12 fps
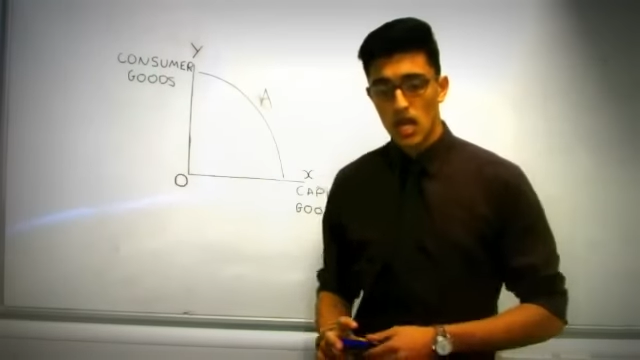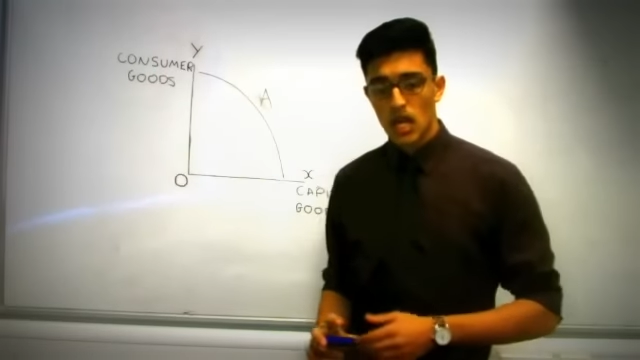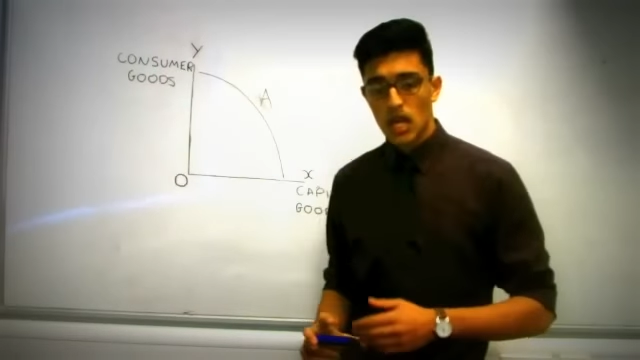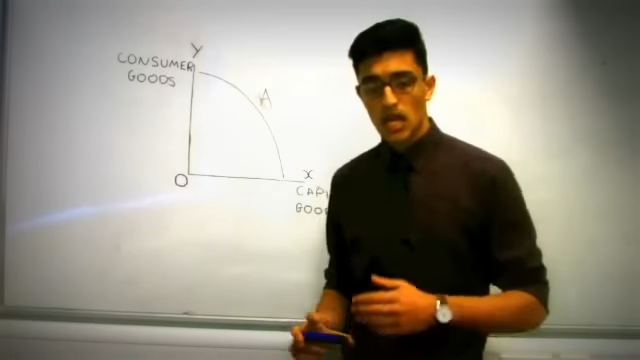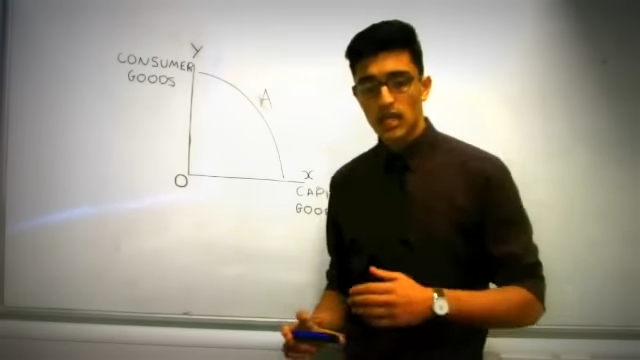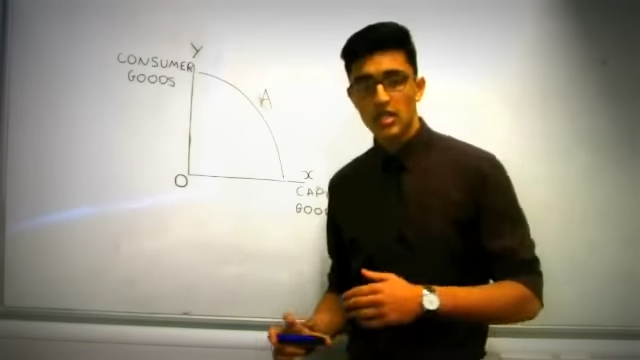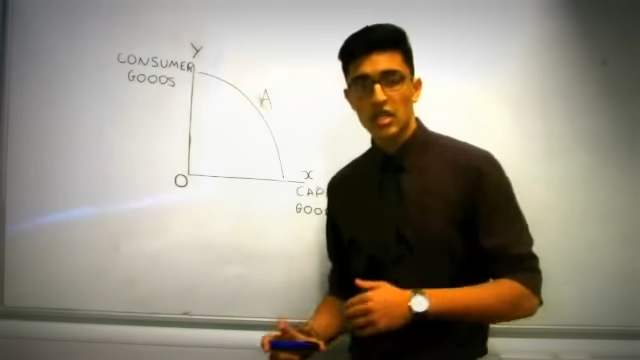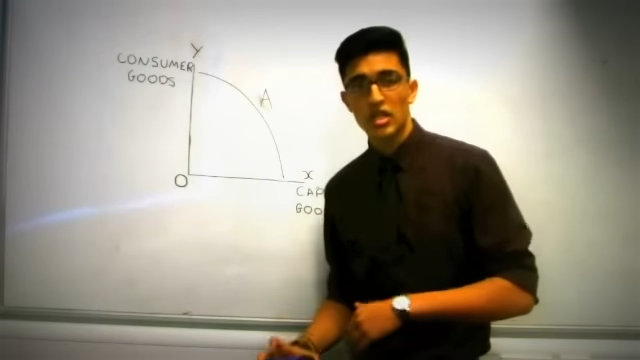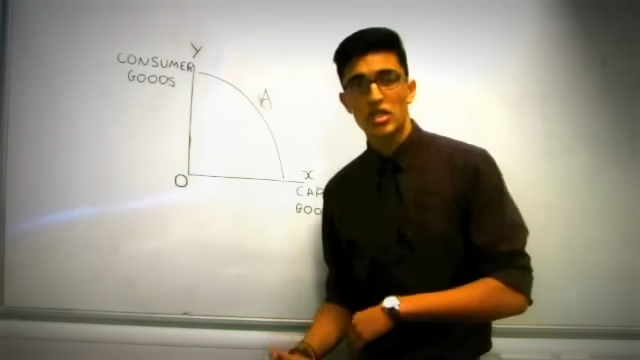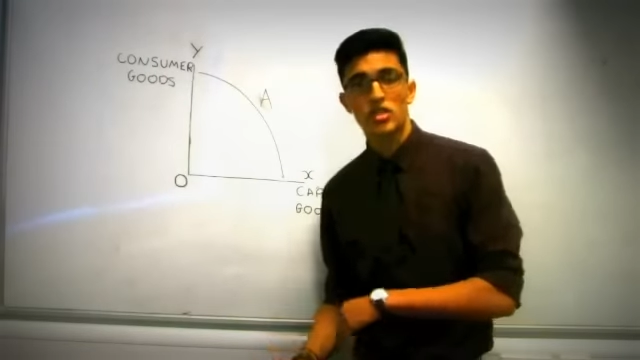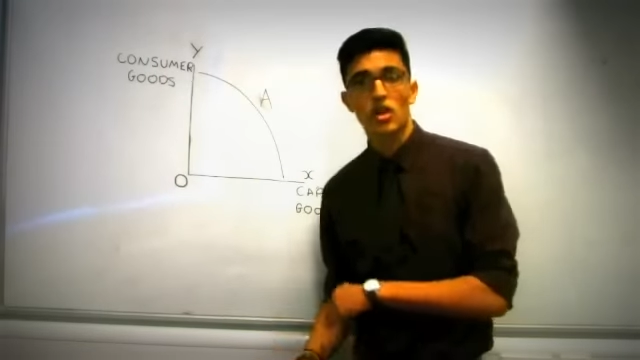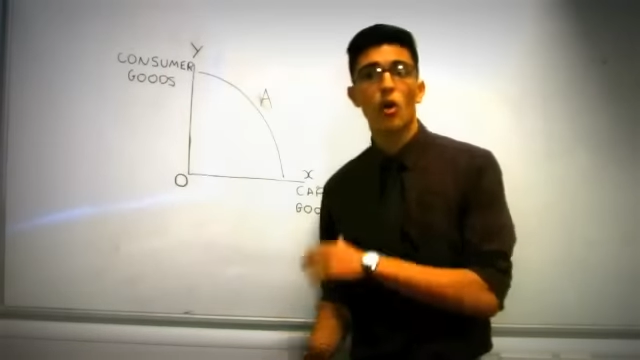It studies
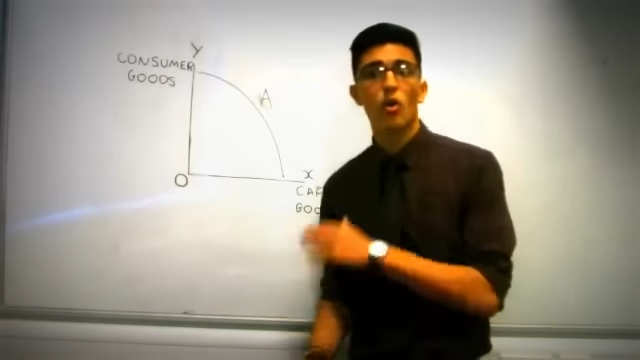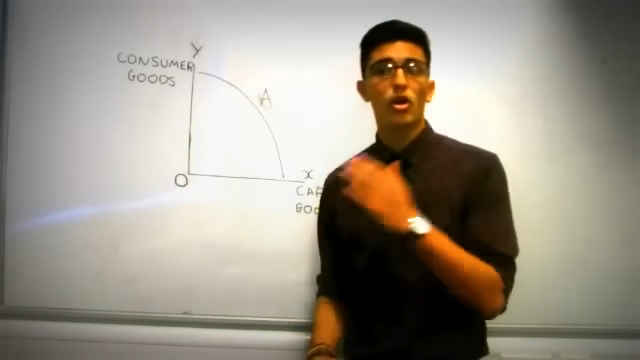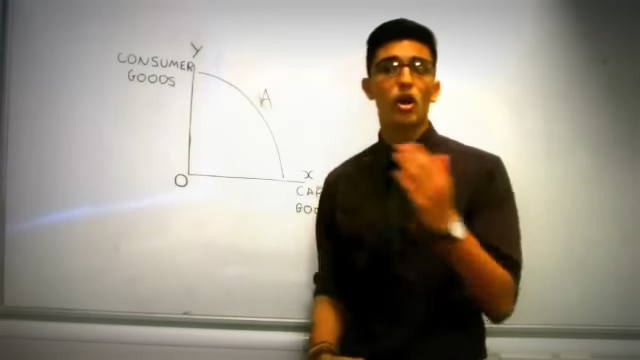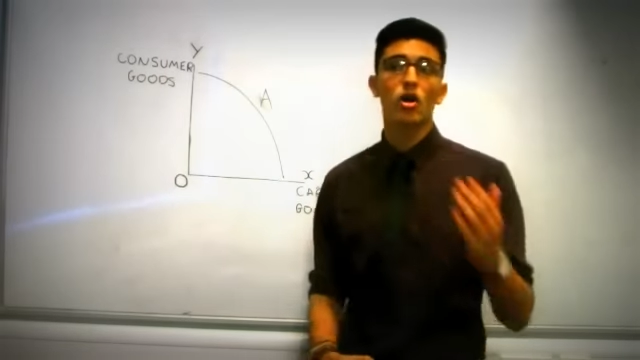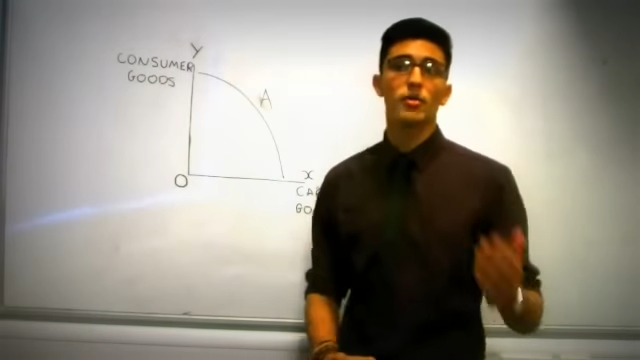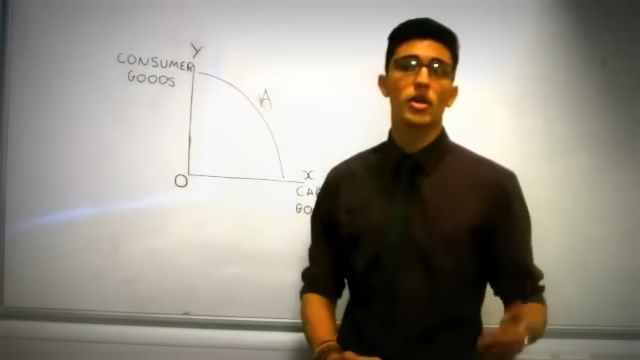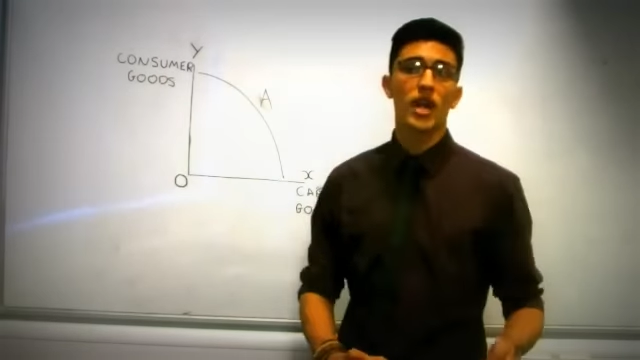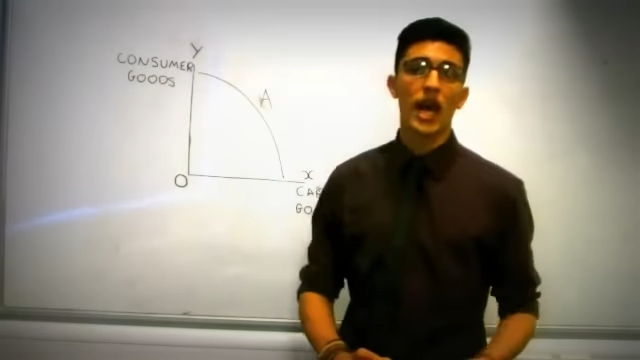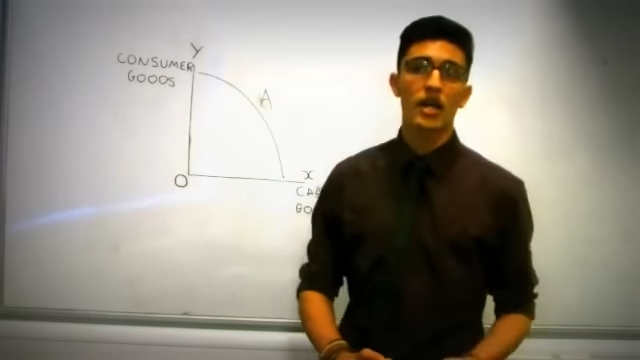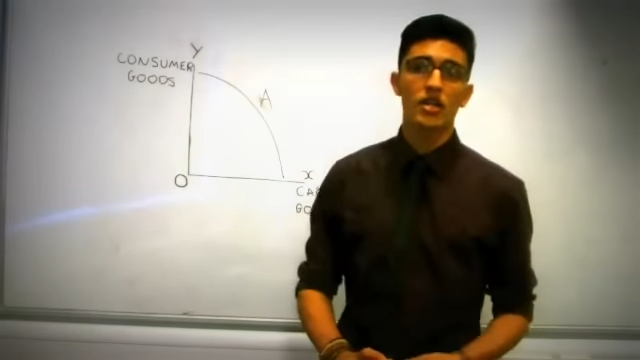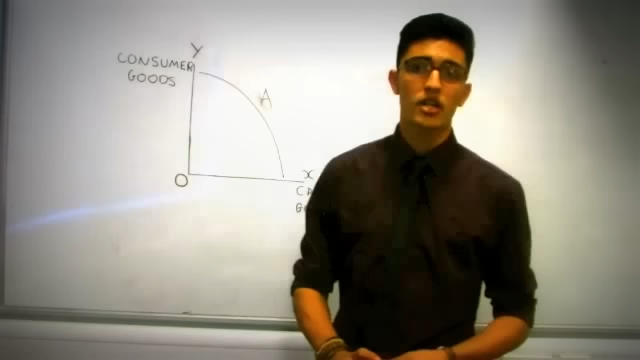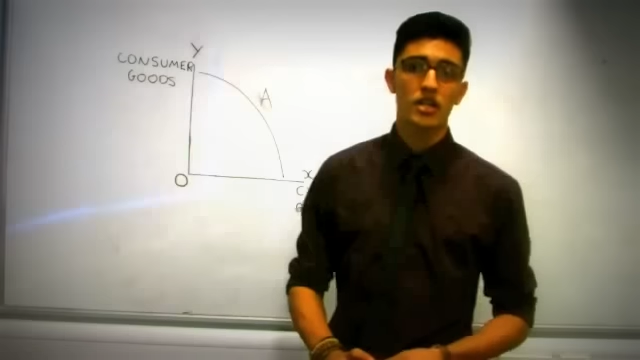the whole economy on
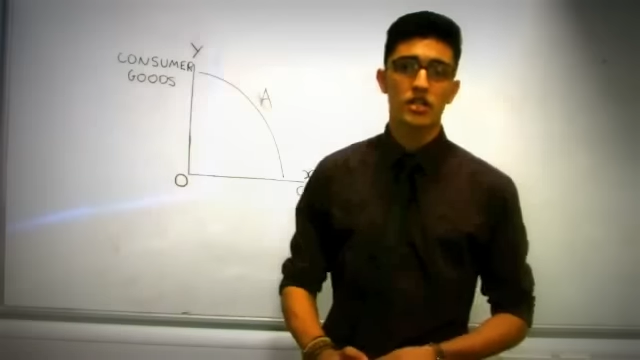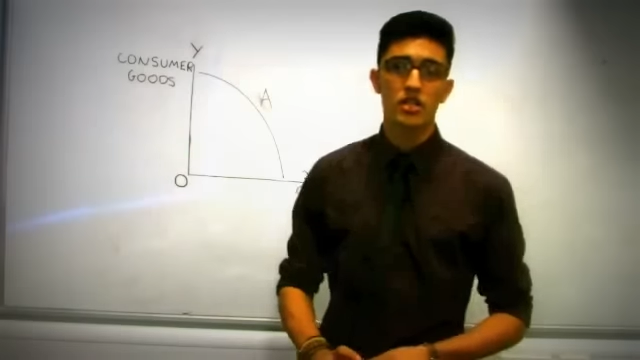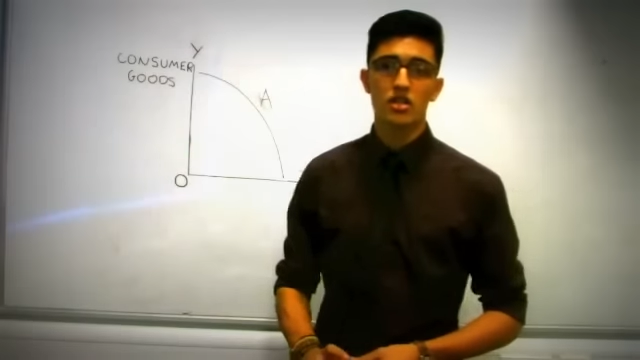aggregate,